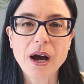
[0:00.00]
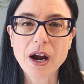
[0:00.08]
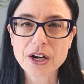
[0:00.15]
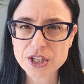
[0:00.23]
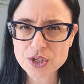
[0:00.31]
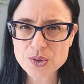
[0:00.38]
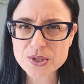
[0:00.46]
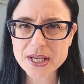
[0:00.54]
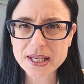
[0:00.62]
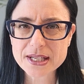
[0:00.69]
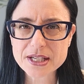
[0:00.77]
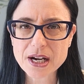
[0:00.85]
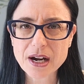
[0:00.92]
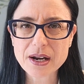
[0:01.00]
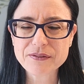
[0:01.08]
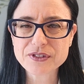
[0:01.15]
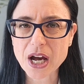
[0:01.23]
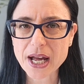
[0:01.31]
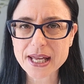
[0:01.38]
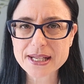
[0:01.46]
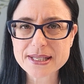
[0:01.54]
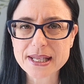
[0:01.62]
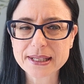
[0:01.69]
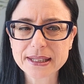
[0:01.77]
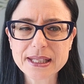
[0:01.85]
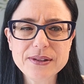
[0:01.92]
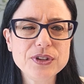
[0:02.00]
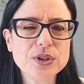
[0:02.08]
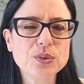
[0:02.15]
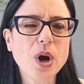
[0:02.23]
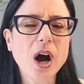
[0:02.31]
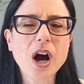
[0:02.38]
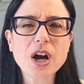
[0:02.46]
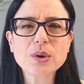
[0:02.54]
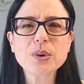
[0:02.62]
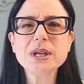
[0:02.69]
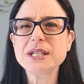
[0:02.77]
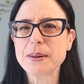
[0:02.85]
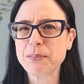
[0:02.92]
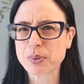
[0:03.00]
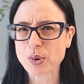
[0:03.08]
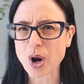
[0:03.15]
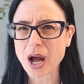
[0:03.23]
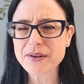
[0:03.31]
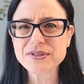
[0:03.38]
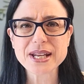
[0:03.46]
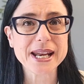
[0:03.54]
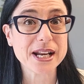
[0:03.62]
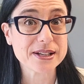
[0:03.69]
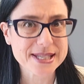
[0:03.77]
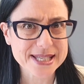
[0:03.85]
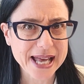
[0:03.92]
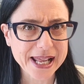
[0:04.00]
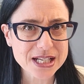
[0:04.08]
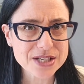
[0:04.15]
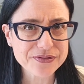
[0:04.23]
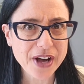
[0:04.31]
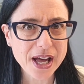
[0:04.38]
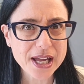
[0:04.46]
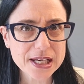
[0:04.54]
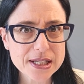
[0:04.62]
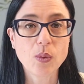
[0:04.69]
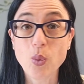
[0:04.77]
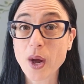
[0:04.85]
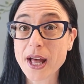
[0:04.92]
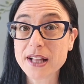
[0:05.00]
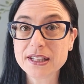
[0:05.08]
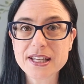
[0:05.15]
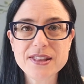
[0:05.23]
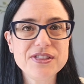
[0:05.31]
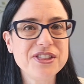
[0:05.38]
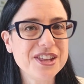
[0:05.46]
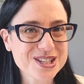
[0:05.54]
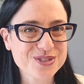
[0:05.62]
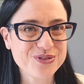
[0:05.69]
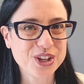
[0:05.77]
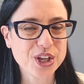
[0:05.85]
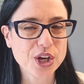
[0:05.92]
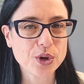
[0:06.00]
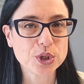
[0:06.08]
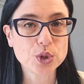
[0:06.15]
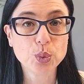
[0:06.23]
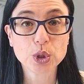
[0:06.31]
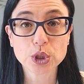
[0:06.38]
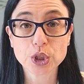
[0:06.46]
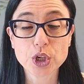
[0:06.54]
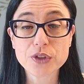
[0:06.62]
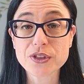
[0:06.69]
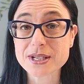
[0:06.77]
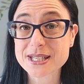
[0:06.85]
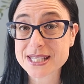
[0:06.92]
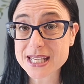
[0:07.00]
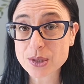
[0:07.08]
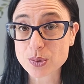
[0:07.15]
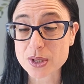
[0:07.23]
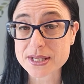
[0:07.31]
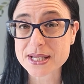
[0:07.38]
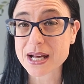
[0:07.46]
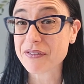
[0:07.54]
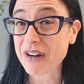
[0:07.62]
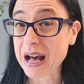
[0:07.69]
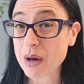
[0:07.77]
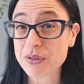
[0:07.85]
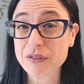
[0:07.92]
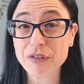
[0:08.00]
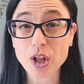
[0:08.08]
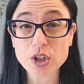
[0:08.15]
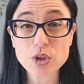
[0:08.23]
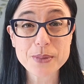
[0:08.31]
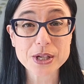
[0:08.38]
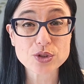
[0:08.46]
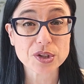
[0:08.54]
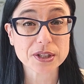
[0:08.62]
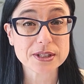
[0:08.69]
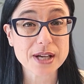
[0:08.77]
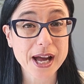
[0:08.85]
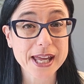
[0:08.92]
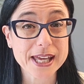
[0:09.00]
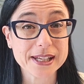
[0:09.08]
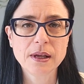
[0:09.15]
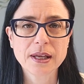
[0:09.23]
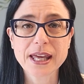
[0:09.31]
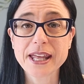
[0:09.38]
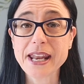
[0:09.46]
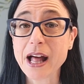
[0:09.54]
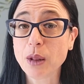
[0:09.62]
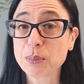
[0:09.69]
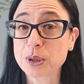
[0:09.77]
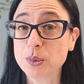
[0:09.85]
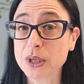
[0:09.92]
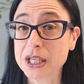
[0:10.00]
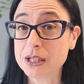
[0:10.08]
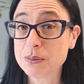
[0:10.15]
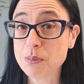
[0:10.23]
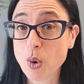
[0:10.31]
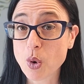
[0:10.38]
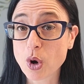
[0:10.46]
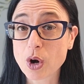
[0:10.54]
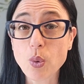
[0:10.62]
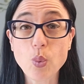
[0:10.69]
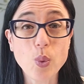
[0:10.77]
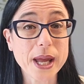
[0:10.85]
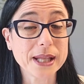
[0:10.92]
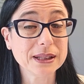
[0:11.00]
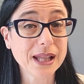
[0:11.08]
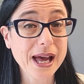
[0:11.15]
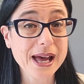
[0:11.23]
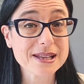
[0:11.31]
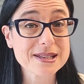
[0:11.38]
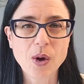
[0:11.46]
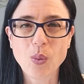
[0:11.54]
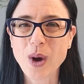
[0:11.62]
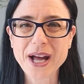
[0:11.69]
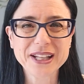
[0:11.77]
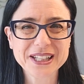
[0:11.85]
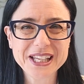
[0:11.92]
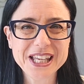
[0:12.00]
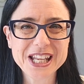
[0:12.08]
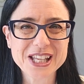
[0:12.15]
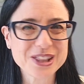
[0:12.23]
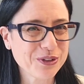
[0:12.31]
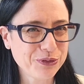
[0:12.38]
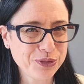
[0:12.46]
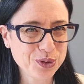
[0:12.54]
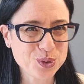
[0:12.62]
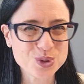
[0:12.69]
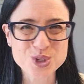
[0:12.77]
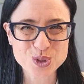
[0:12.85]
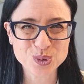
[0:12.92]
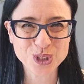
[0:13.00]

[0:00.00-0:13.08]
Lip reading: Are you sick and tired of diets that leave you hungry, deprived, and unsatisfied? Well, in this video, you will learn the secrets of how the volumetric diet can help you eat more, weigh less, while eating the foods you